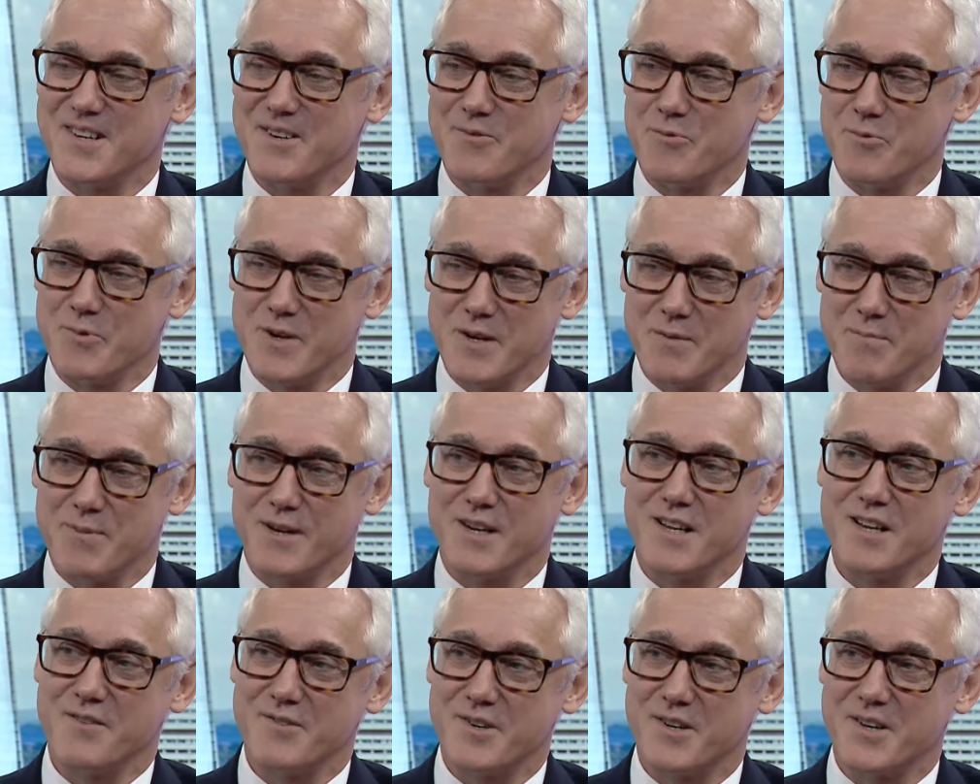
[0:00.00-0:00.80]
we
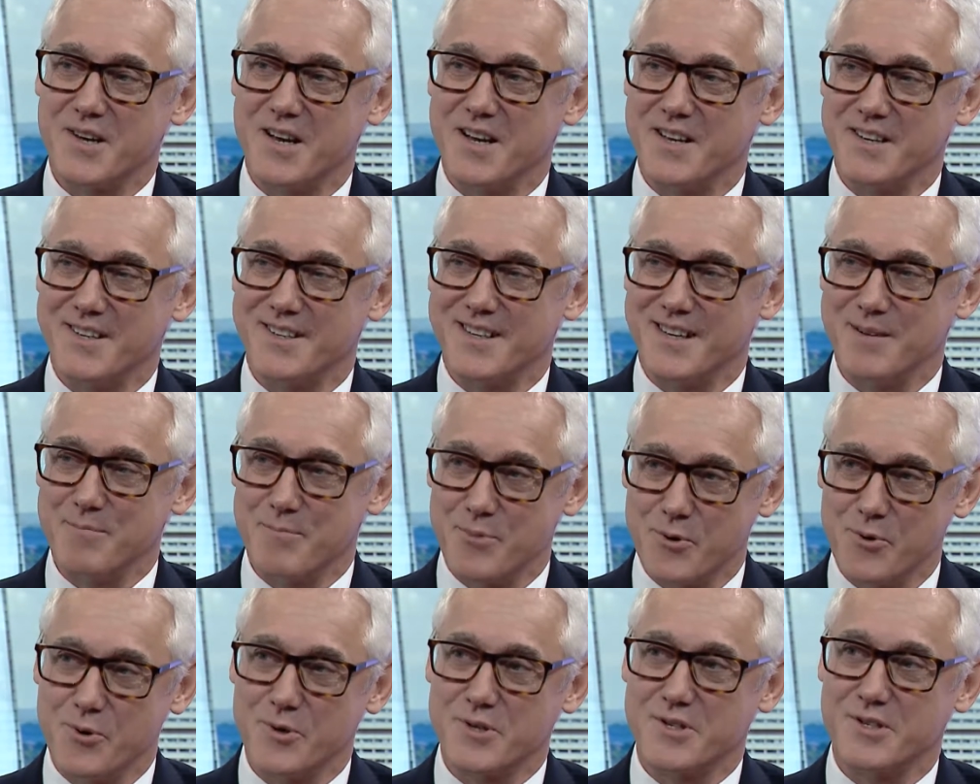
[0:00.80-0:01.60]
believe, an
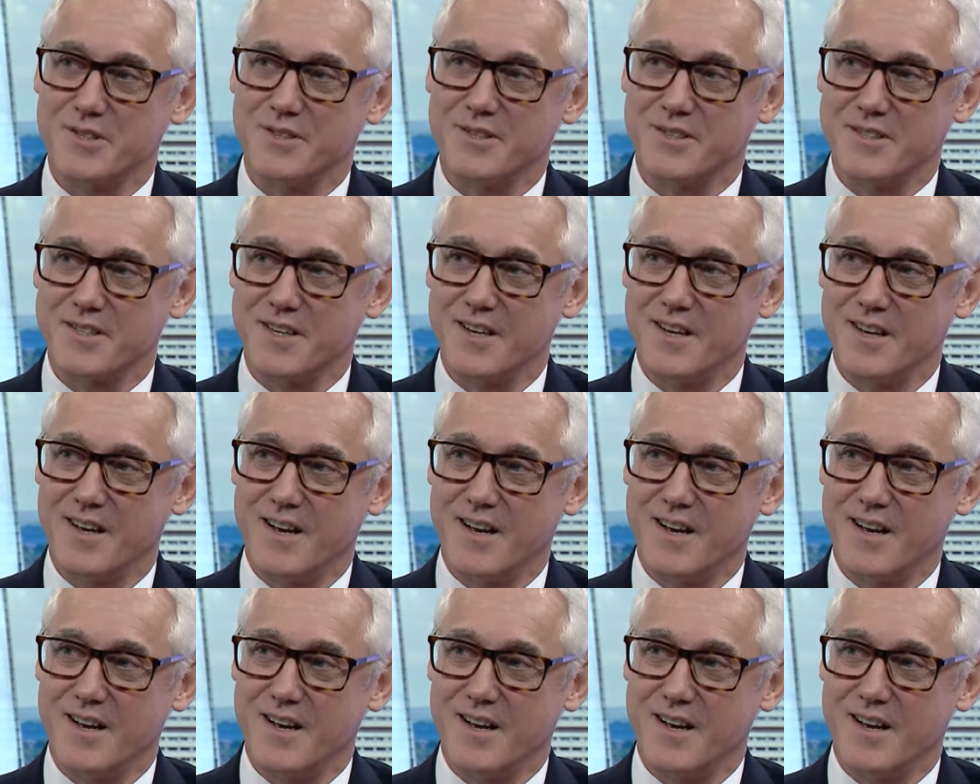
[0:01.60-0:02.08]
important